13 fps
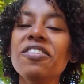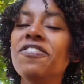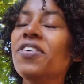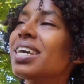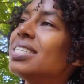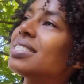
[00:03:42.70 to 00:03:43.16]
Where the
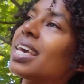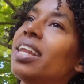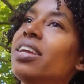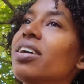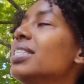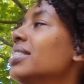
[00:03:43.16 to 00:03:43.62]
fuck is
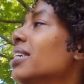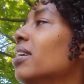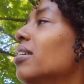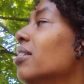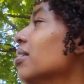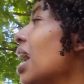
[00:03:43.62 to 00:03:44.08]
Kenny
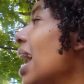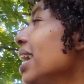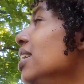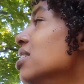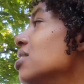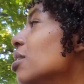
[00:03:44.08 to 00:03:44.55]
Ortega?
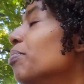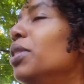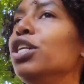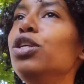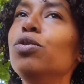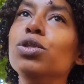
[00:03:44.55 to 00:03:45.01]
I need
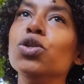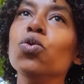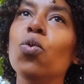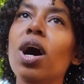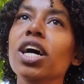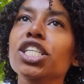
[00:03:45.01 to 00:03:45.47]
something new to
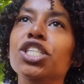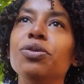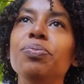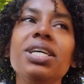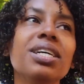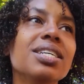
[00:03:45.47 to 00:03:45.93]

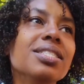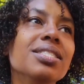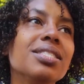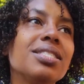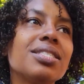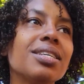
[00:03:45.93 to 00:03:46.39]
watch
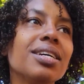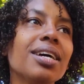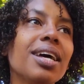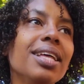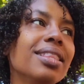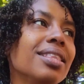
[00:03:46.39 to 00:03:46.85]
because.
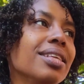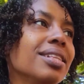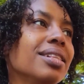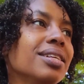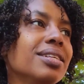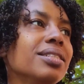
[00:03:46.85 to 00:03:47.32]
Uh,
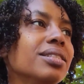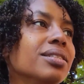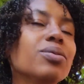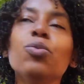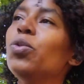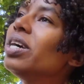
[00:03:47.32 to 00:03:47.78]

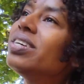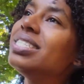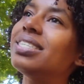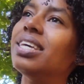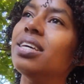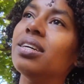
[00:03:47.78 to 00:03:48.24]
where
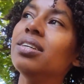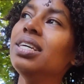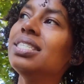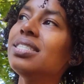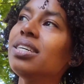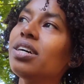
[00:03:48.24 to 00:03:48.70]
is he?
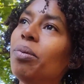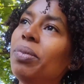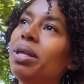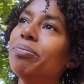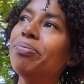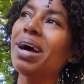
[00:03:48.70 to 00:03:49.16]
Is he
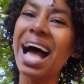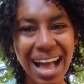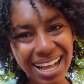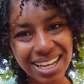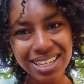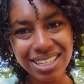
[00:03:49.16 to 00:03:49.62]
coming
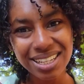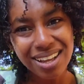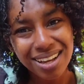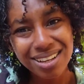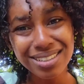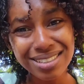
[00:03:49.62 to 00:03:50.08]
back?
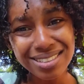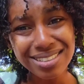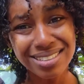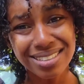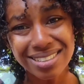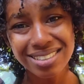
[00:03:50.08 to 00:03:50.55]

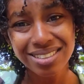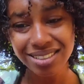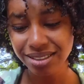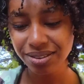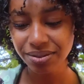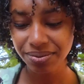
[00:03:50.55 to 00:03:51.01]
Huh?
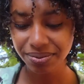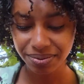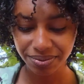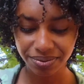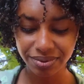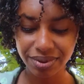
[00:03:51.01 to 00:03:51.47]

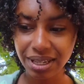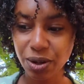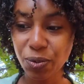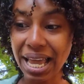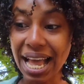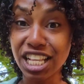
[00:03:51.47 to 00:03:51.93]

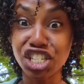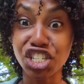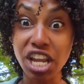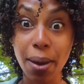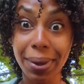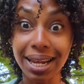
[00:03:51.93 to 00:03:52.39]
we got
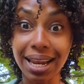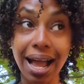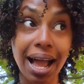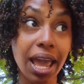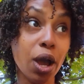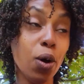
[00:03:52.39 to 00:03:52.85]

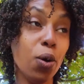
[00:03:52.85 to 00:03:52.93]
Gemini.